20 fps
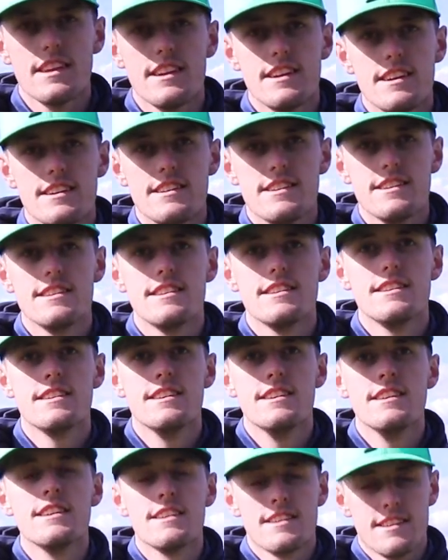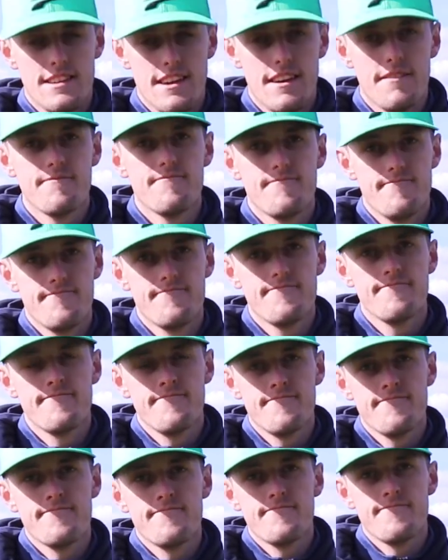in terms of flex, in terms of kick
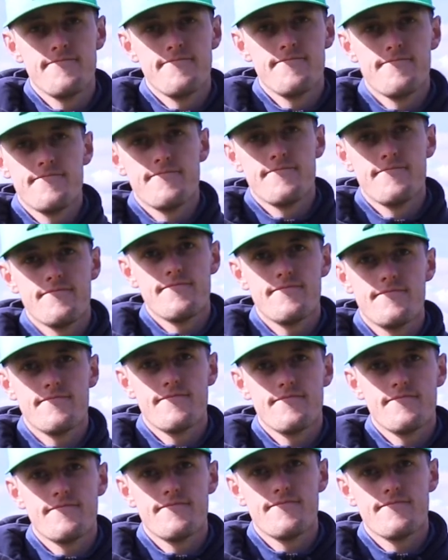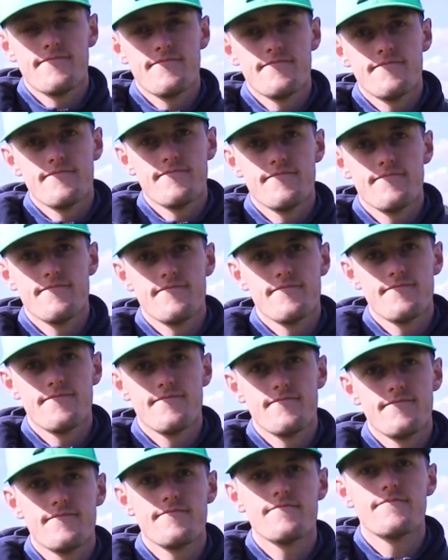point. But if you go and get fitted, you can
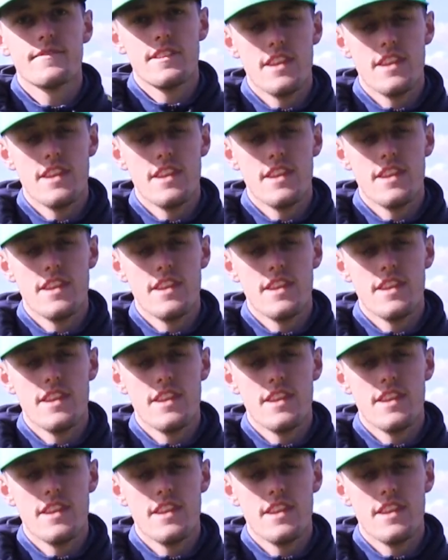do this.